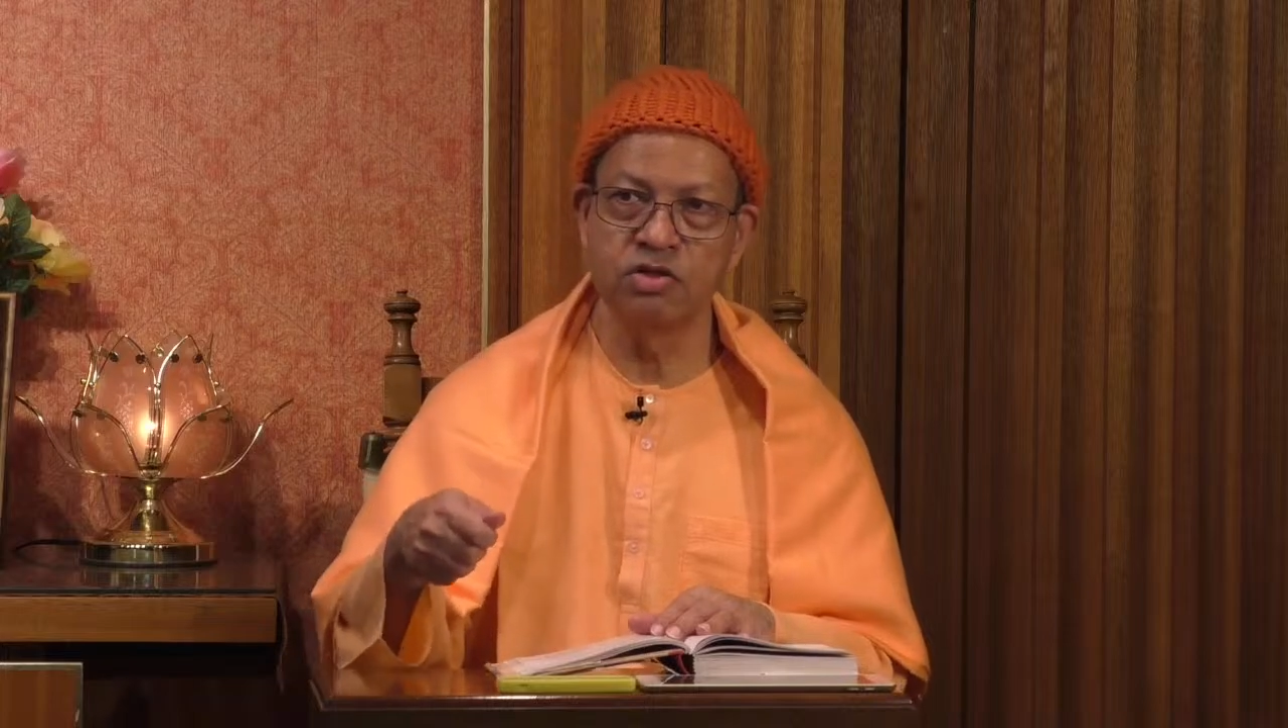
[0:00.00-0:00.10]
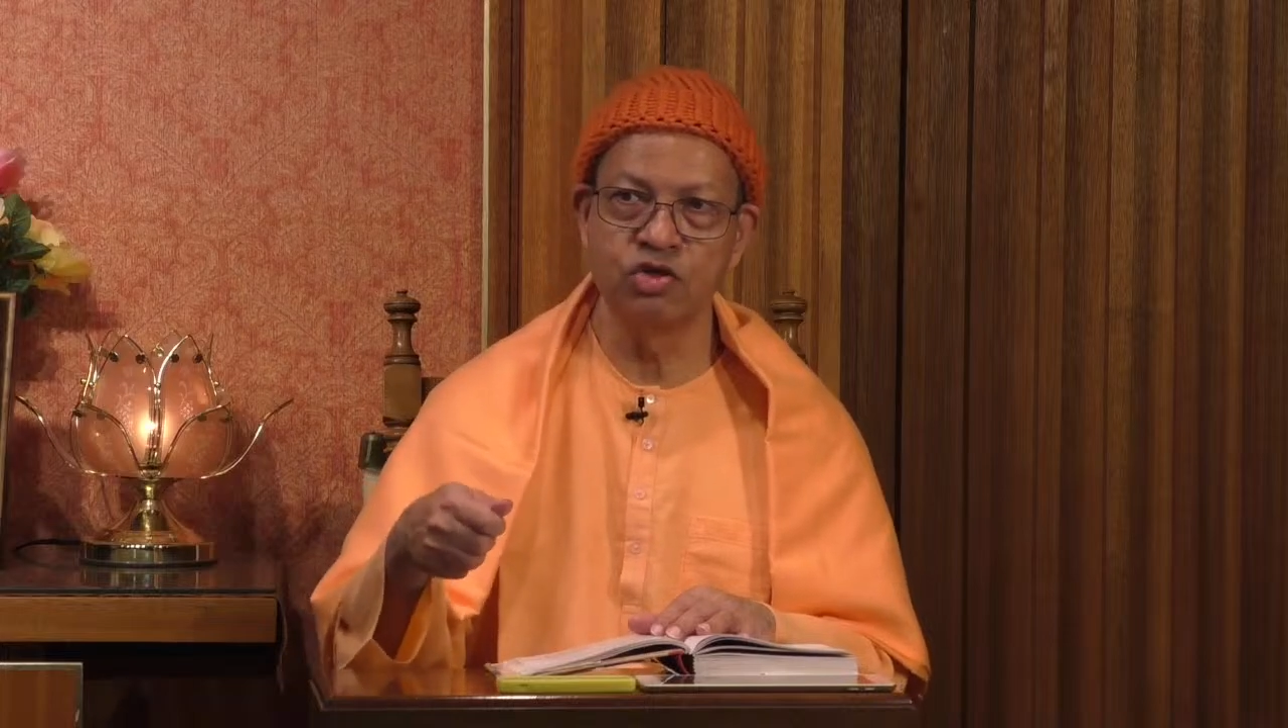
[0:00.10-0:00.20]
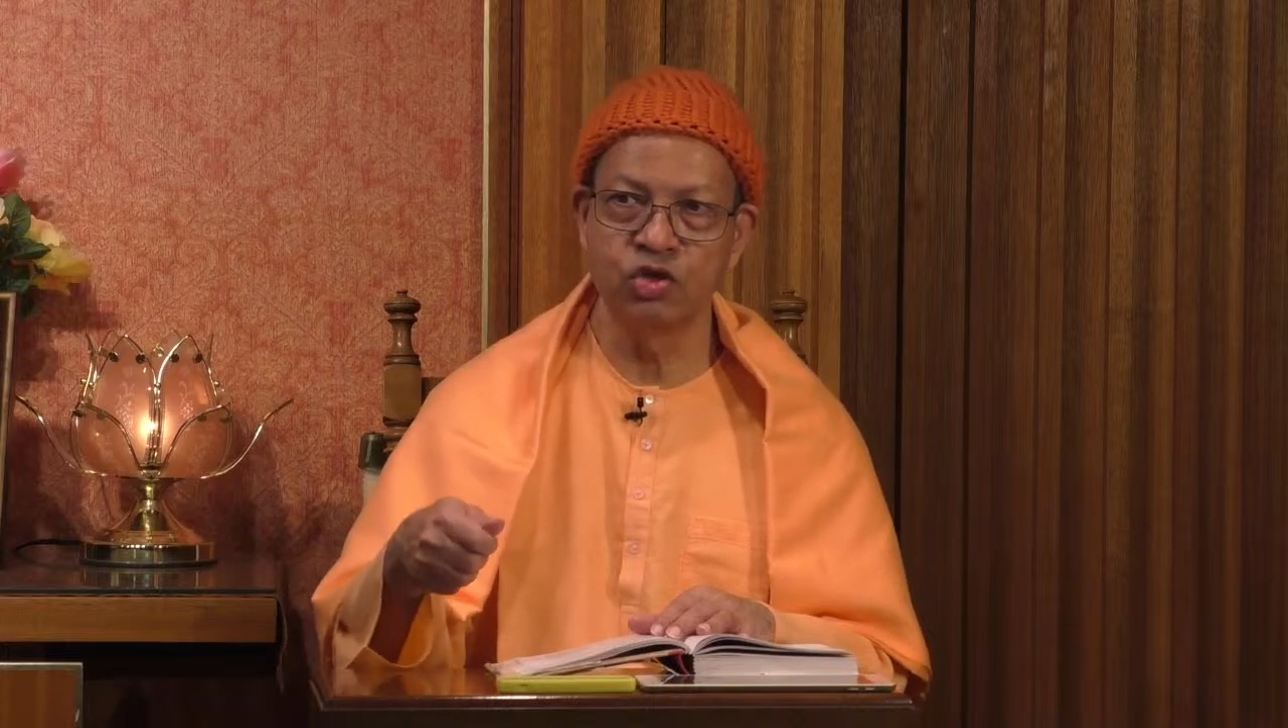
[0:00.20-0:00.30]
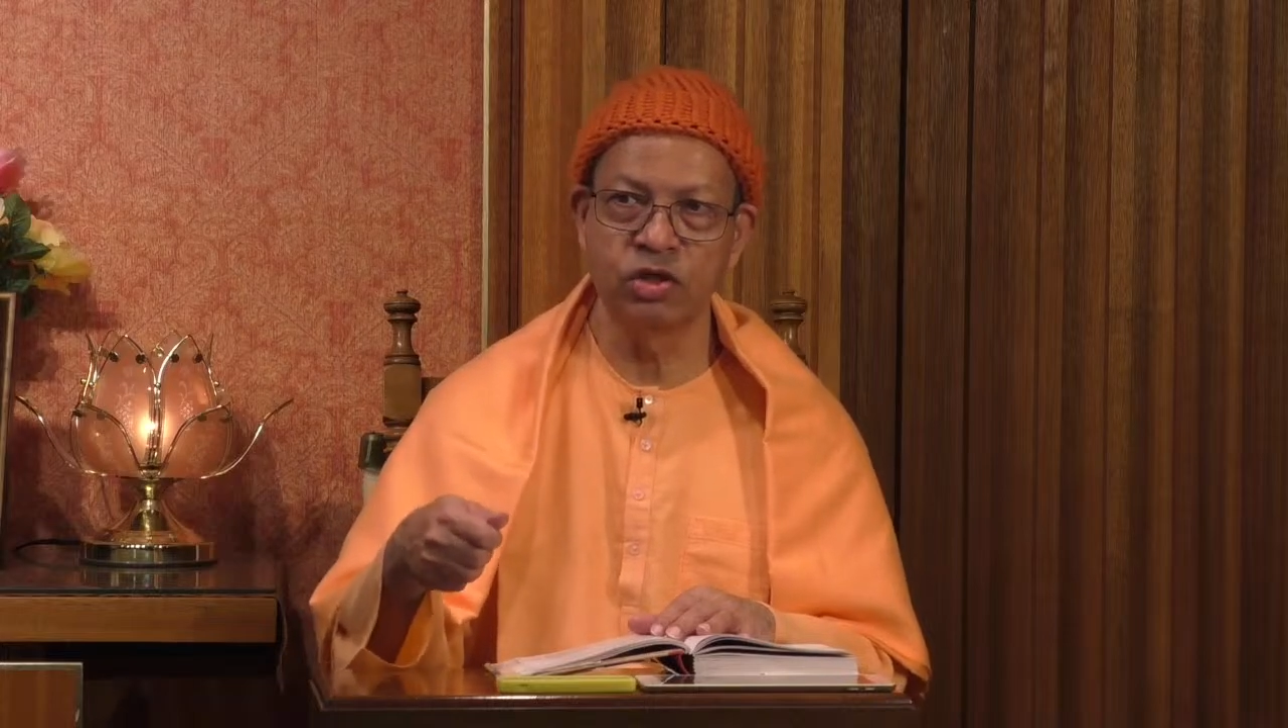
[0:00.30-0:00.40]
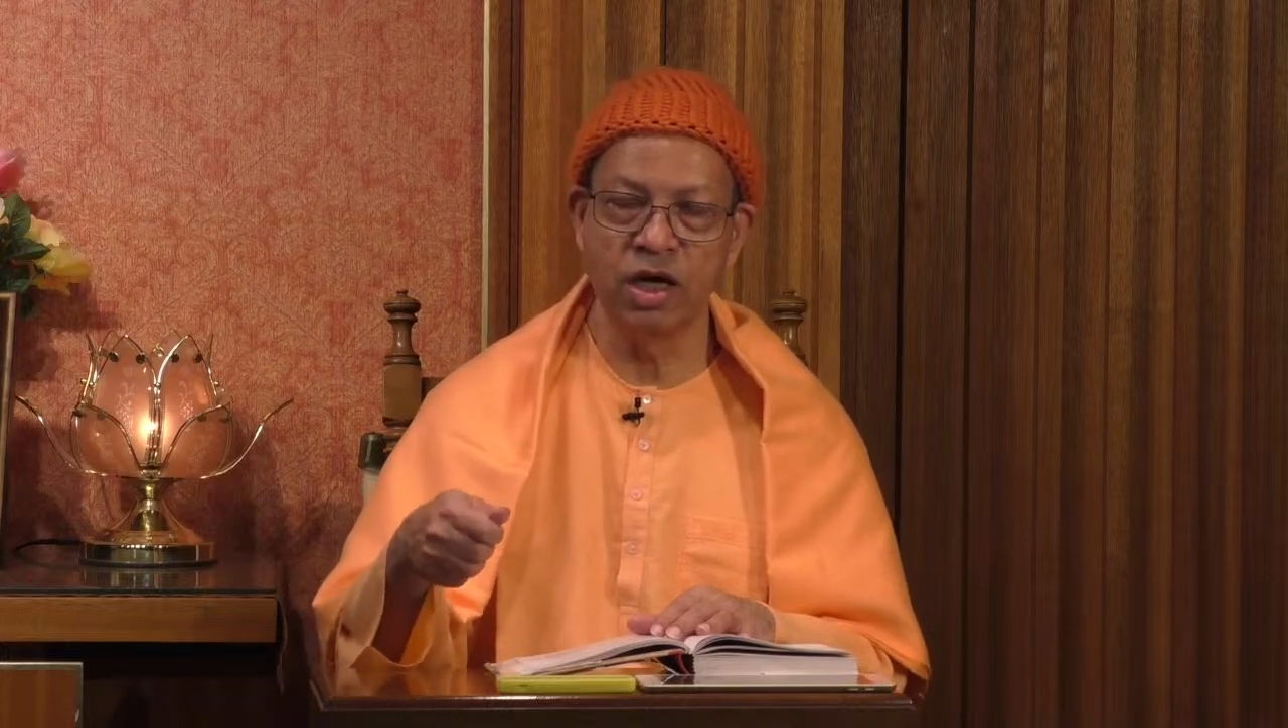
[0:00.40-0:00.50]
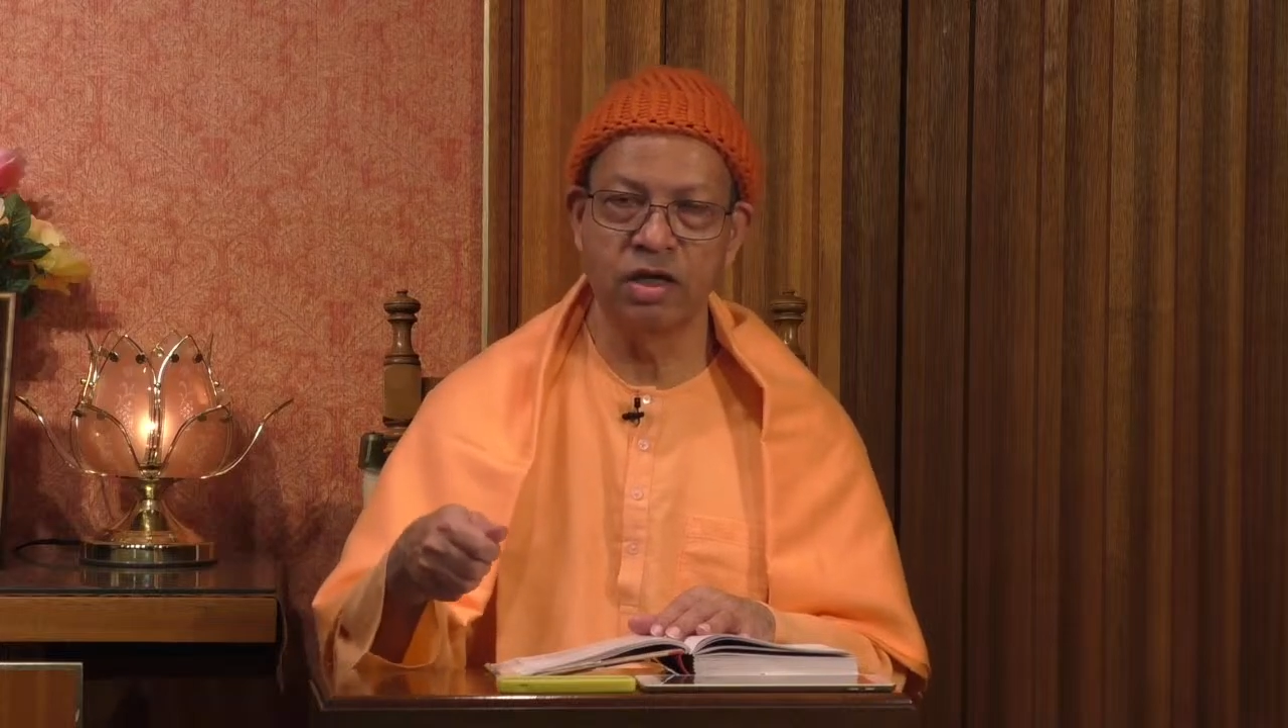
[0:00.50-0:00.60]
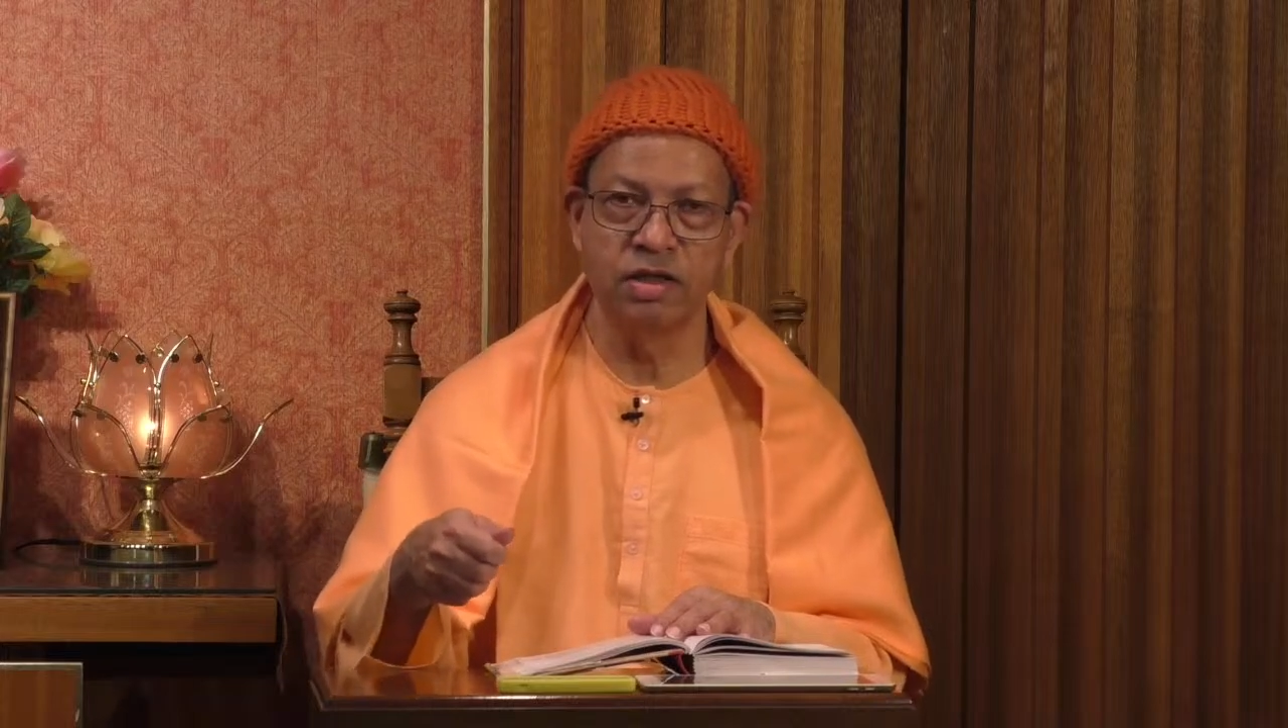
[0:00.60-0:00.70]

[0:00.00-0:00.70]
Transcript: used to carry.